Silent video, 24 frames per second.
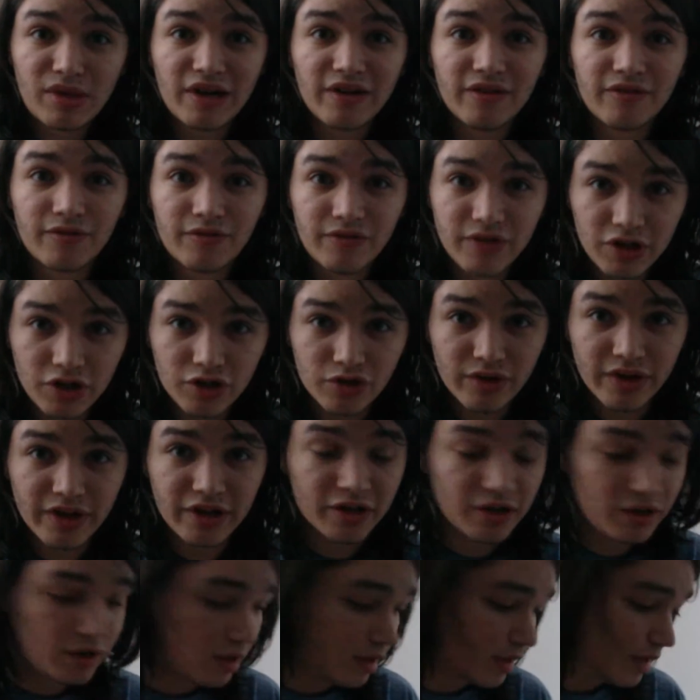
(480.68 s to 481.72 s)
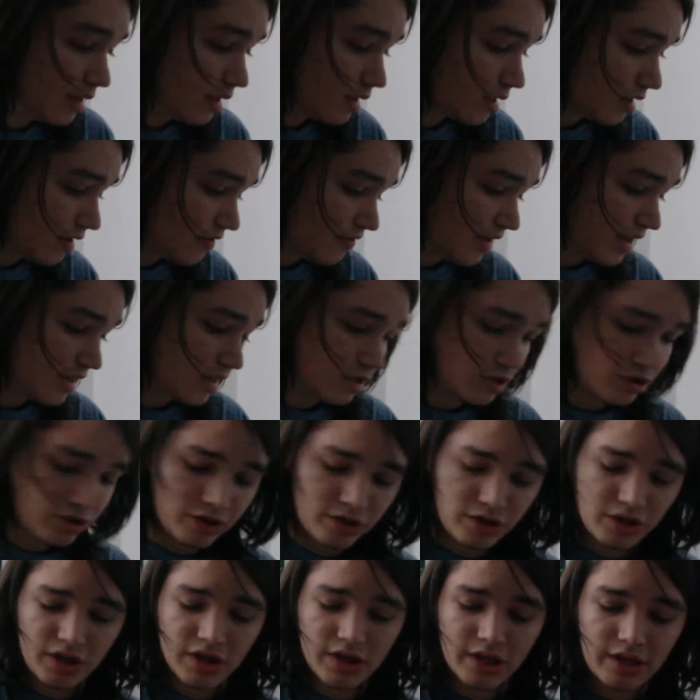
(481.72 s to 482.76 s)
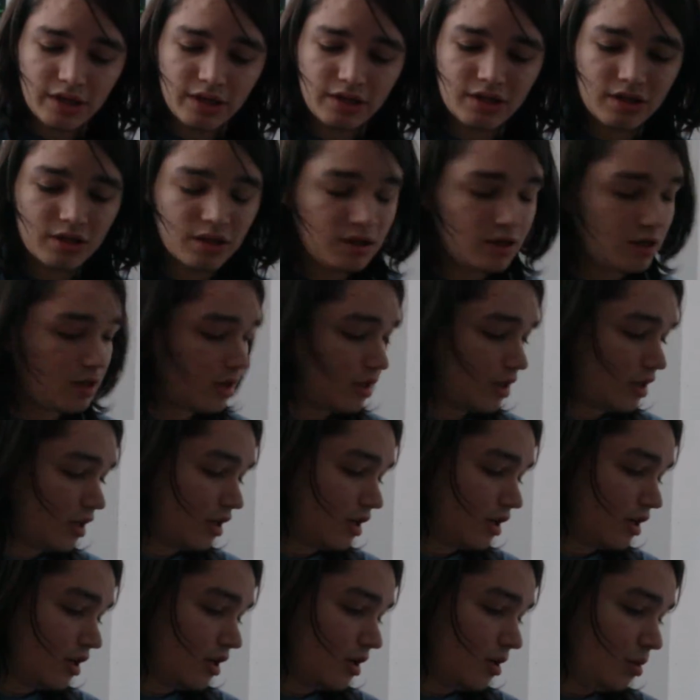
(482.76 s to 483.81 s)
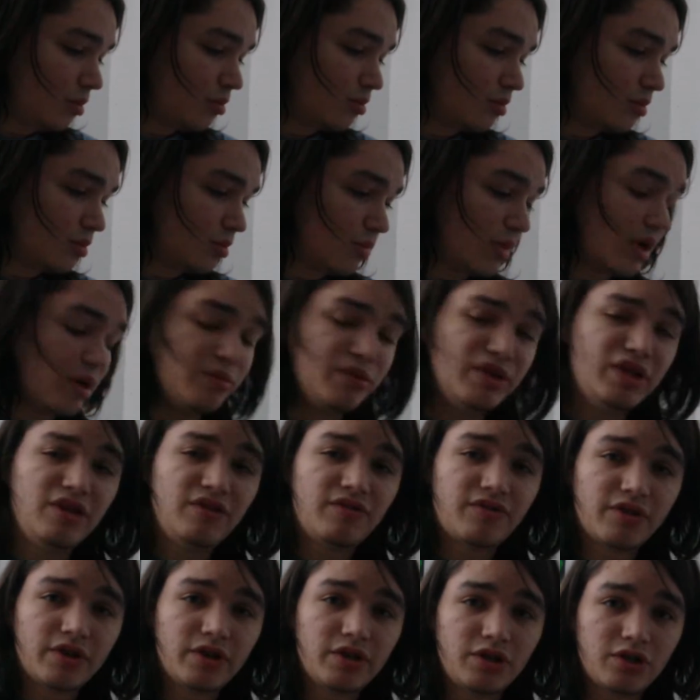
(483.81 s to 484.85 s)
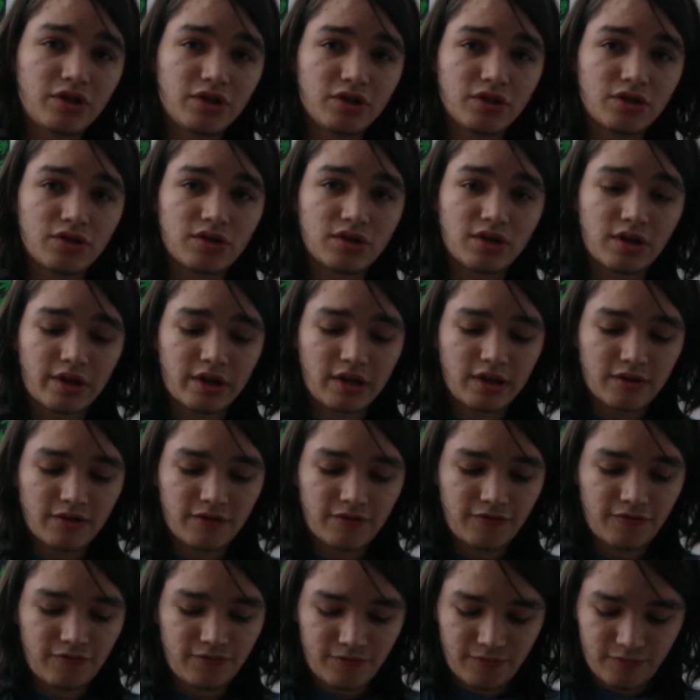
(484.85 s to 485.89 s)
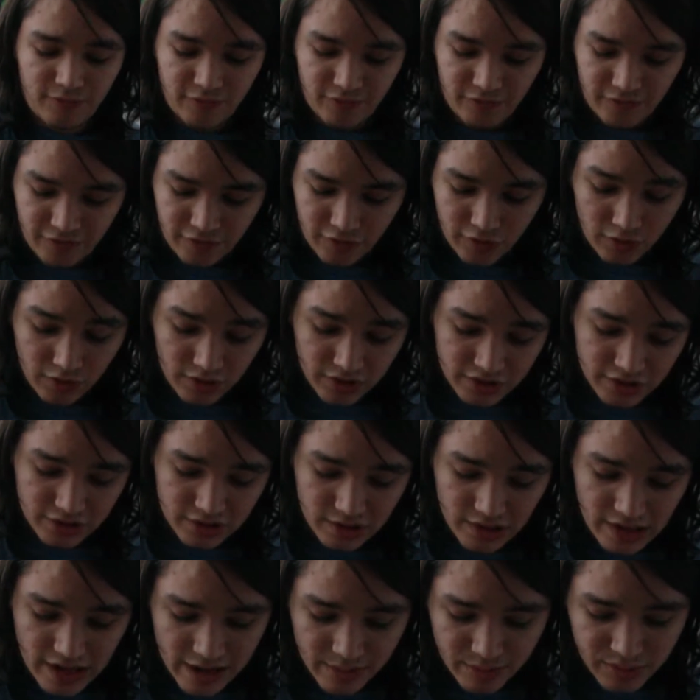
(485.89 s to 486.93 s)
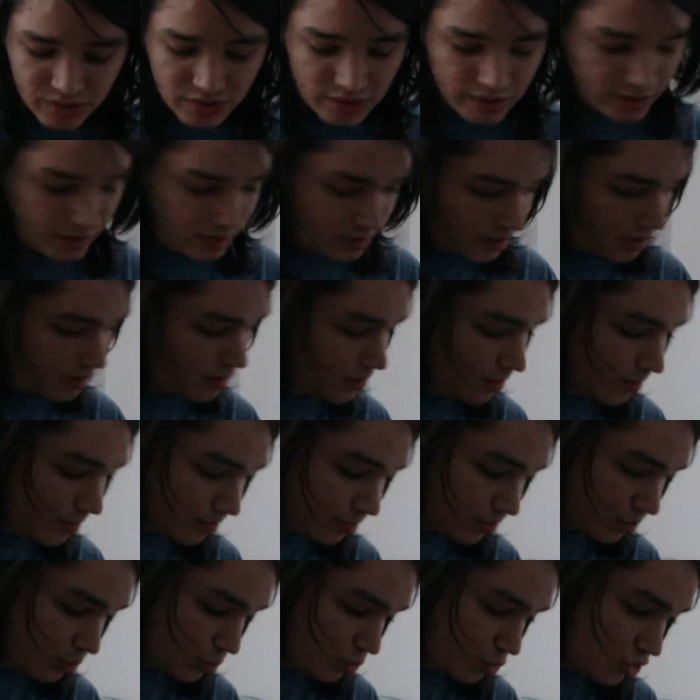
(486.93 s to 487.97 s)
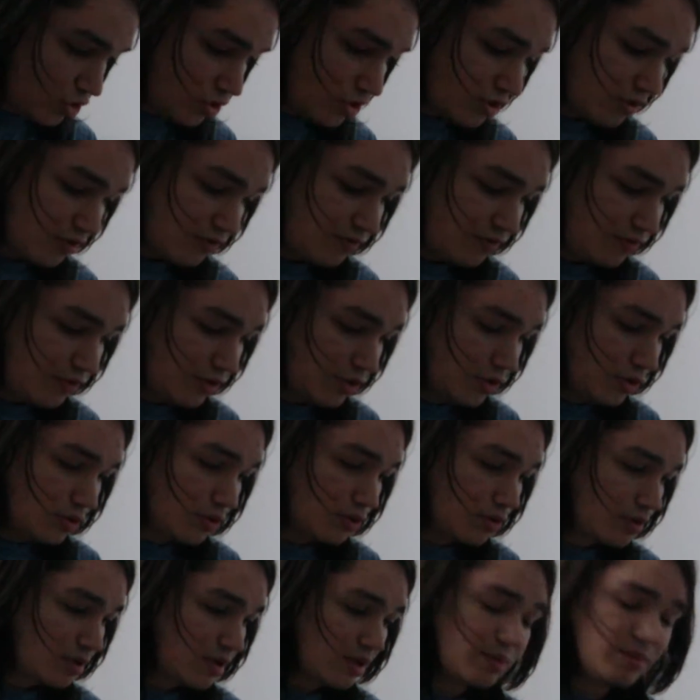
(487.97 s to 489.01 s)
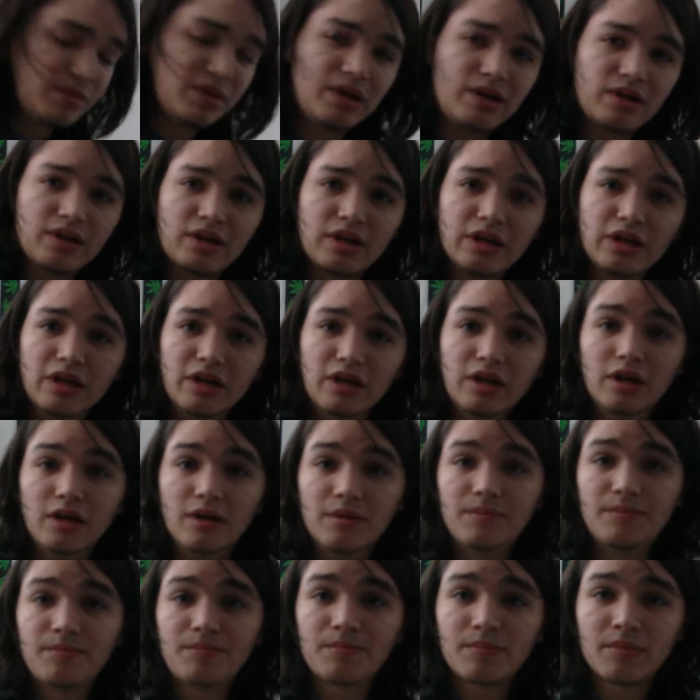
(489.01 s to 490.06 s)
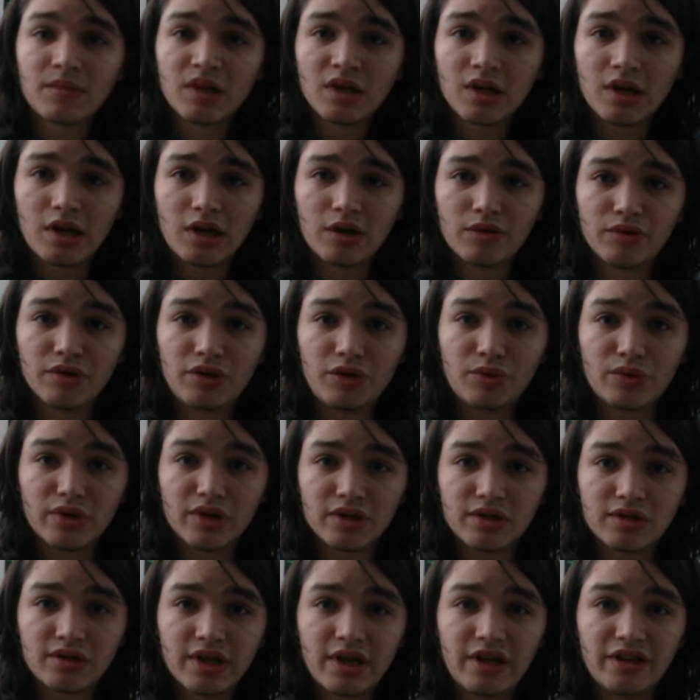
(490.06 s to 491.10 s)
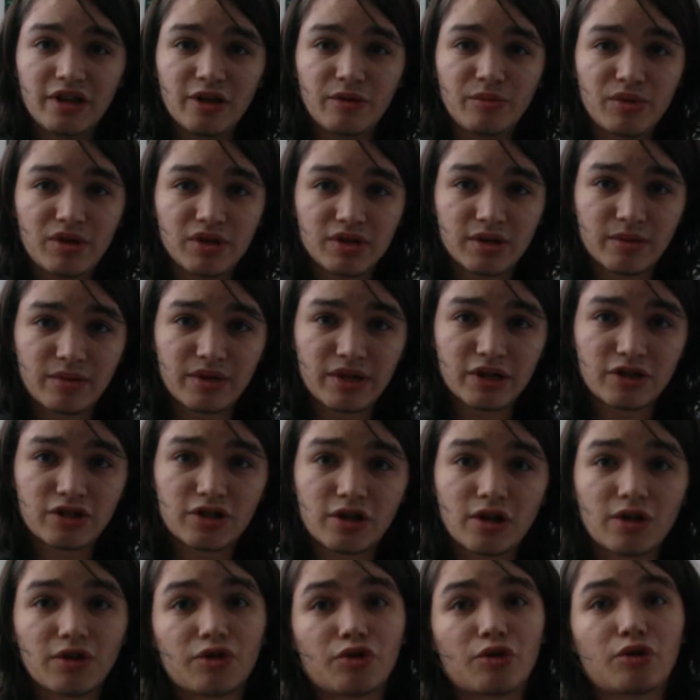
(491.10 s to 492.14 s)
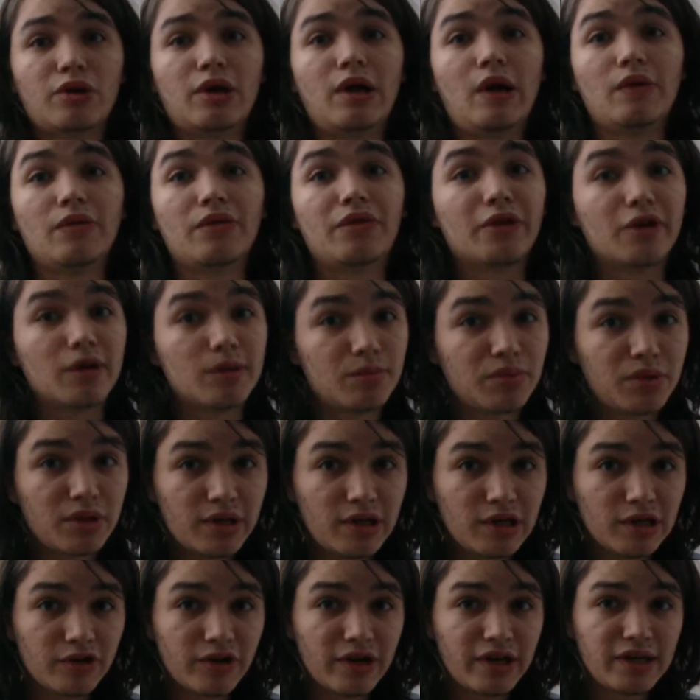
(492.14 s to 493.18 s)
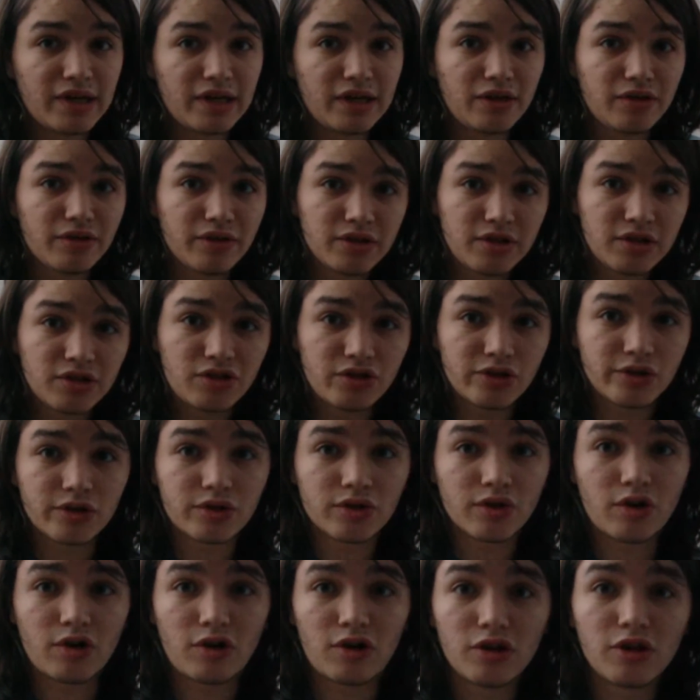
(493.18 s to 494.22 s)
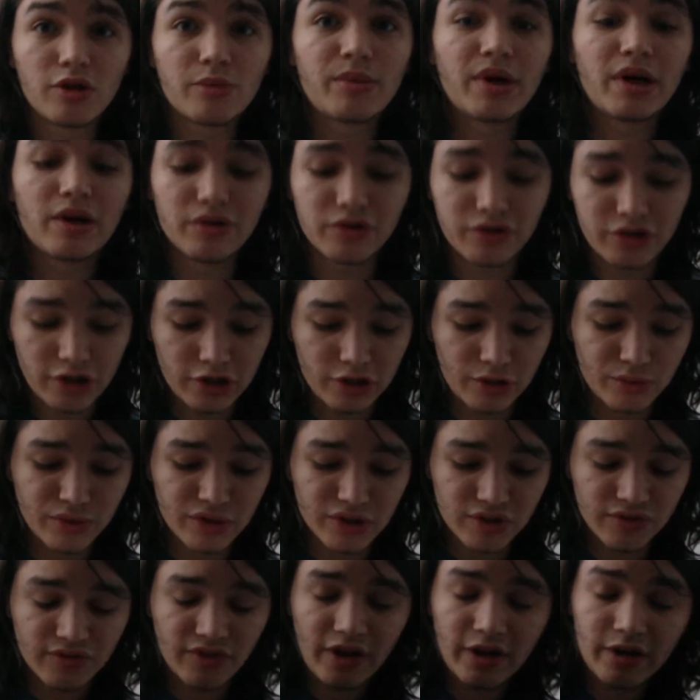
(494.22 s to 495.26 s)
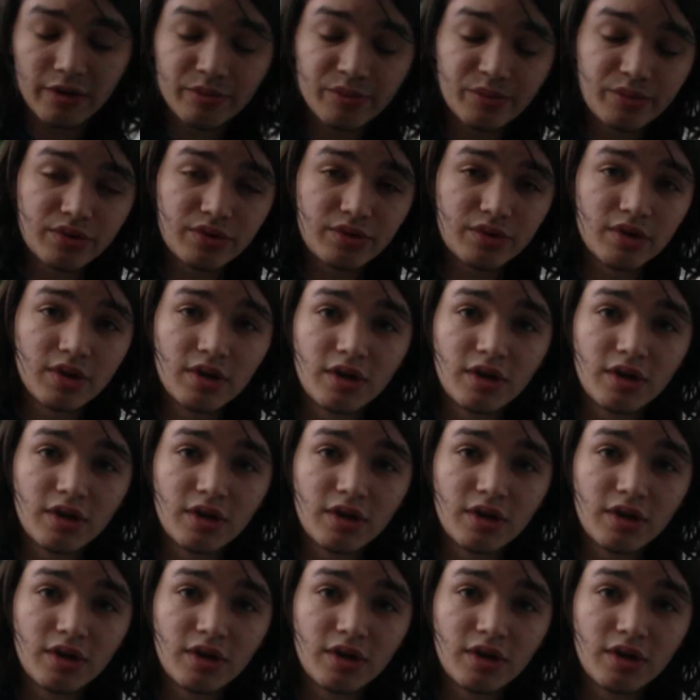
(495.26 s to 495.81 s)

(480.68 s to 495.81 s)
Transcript: my refrigerator. Like, if I can show you guys, my mini fridge is, like, full of slaps. Like, just a few. I don't really want to say them because I'm not trying to throw out their plug right now. This is just all about Gentleman's Vapes.